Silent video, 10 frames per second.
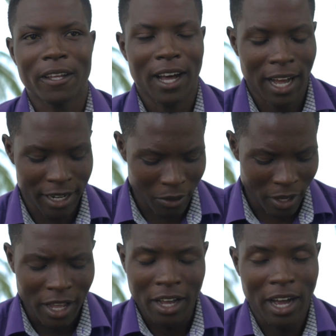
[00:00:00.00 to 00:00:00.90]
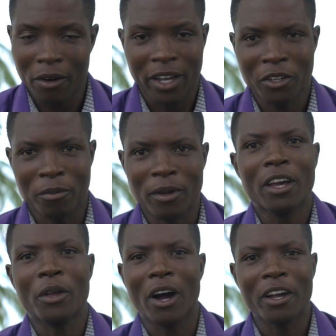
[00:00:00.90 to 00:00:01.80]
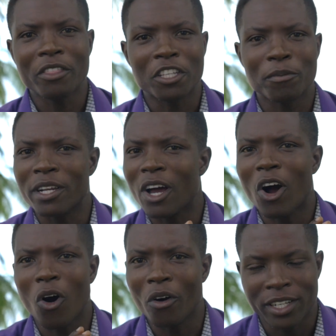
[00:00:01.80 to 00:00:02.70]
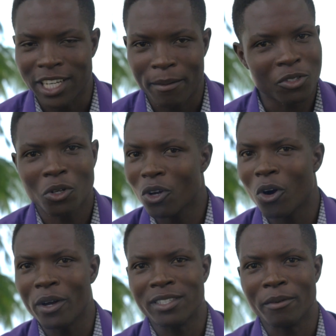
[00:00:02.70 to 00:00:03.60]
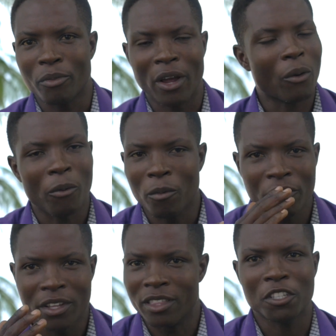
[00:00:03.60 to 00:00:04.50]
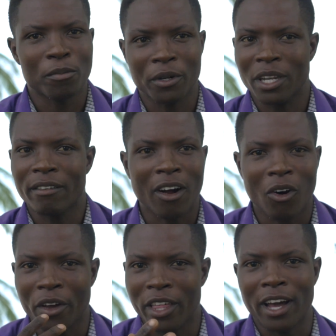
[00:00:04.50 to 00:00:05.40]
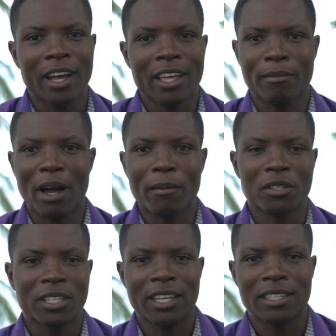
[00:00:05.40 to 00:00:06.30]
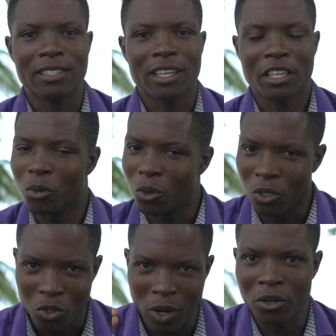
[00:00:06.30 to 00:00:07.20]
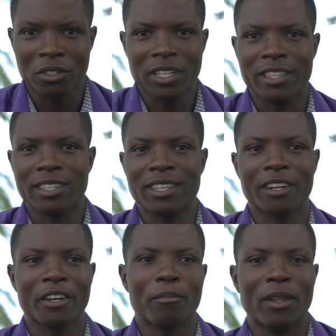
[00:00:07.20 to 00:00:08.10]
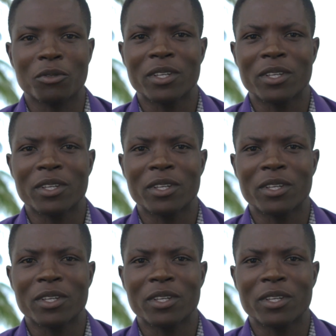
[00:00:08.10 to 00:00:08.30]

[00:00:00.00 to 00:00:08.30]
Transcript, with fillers: Hallelujah. How can you be? You are in the Spirit all the time. It's not always in prayer. We're moving the Spirit. Never go there. The Bible says He who dwells in the secret place.